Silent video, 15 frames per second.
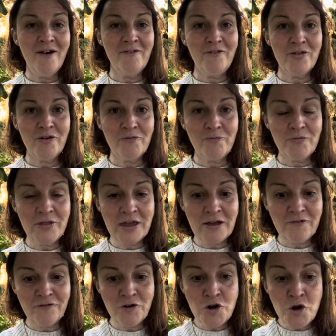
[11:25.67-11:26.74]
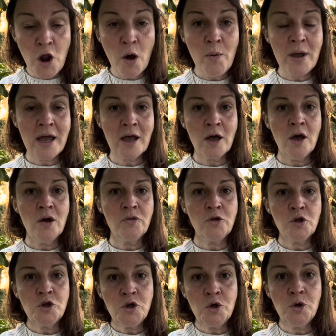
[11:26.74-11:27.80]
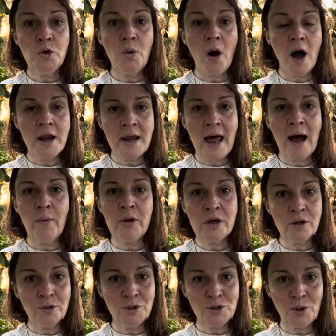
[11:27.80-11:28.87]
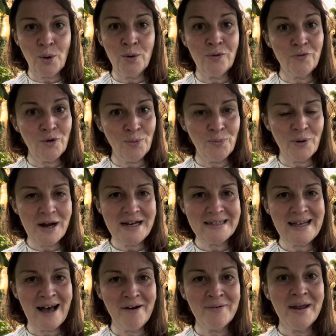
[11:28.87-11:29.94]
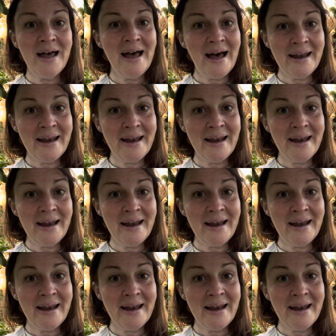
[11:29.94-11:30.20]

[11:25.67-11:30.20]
for knowing that you are now in control of your breakdown